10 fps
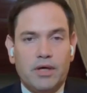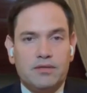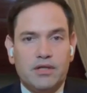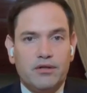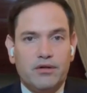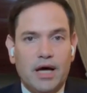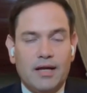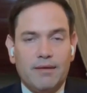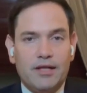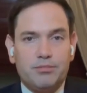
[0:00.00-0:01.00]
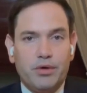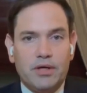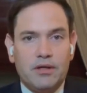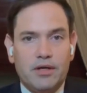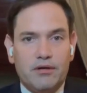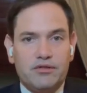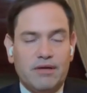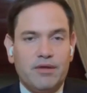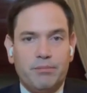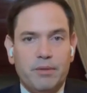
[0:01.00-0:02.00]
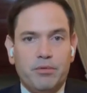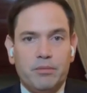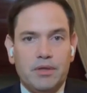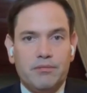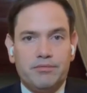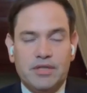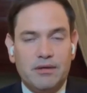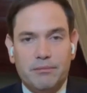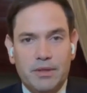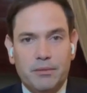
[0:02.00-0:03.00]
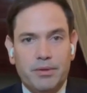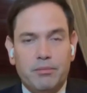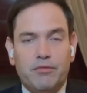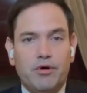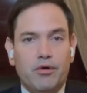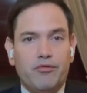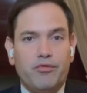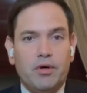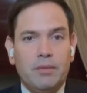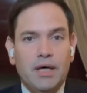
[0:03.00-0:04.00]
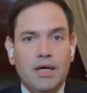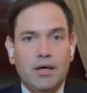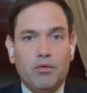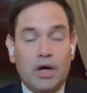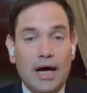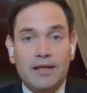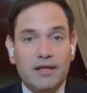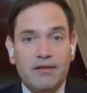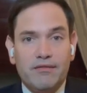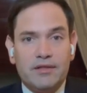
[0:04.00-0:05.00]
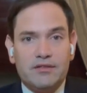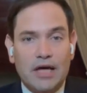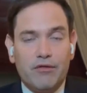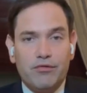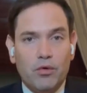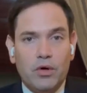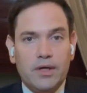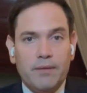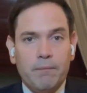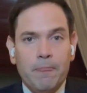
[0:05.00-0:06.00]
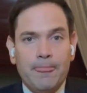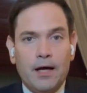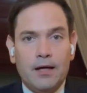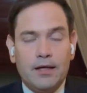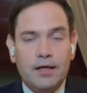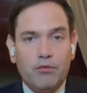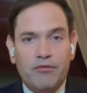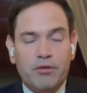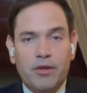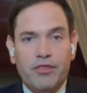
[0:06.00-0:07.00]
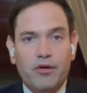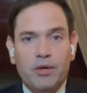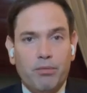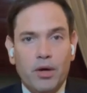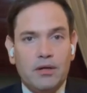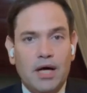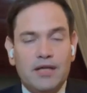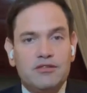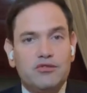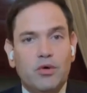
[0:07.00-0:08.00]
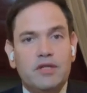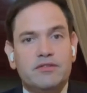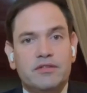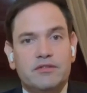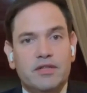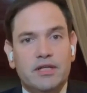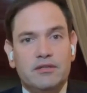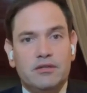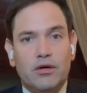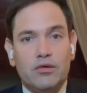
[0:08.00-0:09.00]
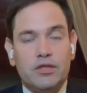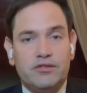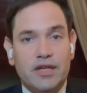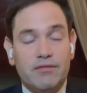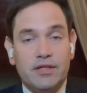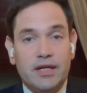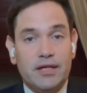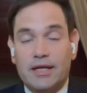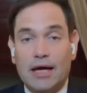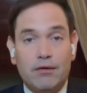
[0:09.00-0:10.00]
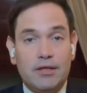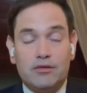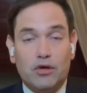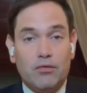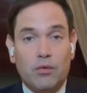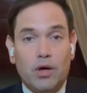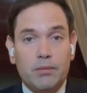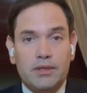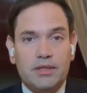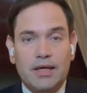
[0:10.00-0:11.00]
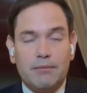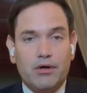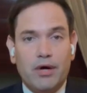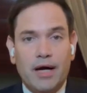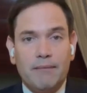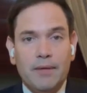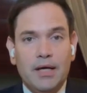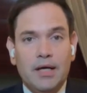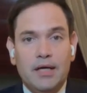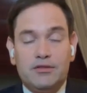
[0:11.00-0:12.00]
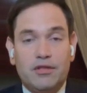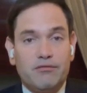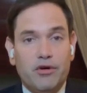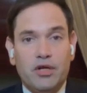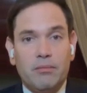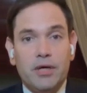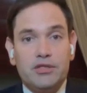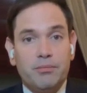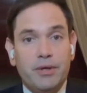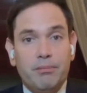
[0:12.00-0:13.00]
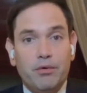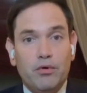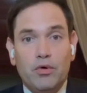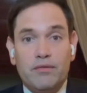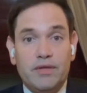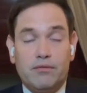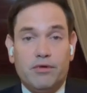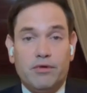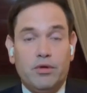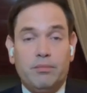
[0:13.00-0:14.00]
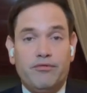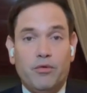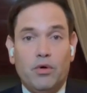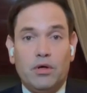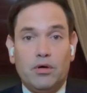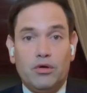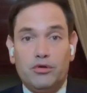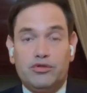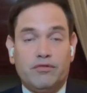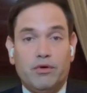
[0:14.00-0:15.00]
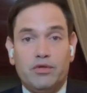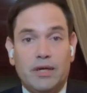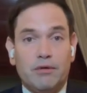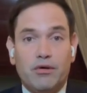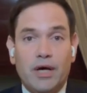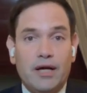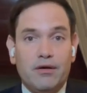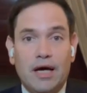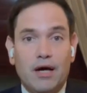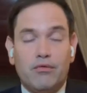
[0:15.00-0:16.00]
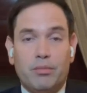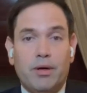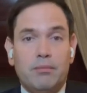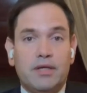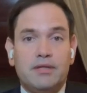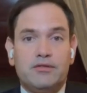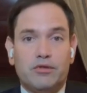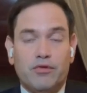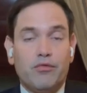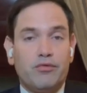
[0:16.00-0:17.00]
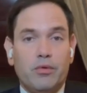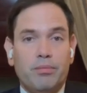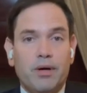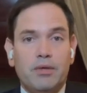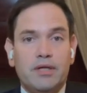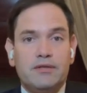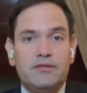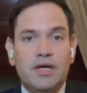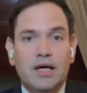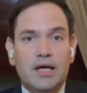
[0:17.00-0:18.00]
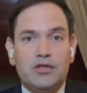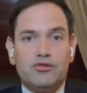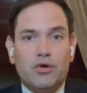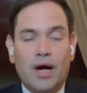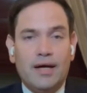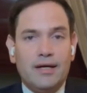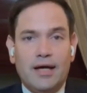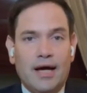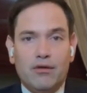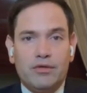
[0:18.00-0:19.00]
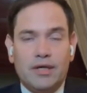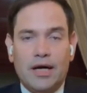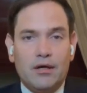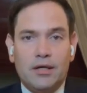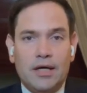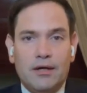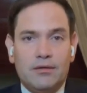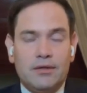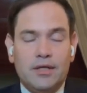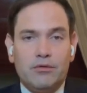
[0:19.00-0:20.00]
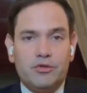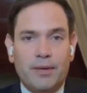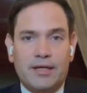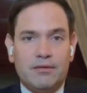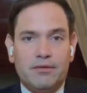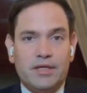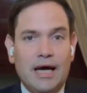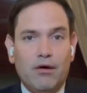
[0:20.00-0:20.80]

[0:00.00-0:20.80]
president or not. I think that's pretty clear. 70 million people voted for him. Where I live in South Florida, he went from a 30-point loss in 2016 to only 7 in a county that's overwhelmingly Democrat. He's converted a bunch of people who have never voted before or used to vote Democrat are now Republicans or vote for Republicans. So I don't think, irrespective of the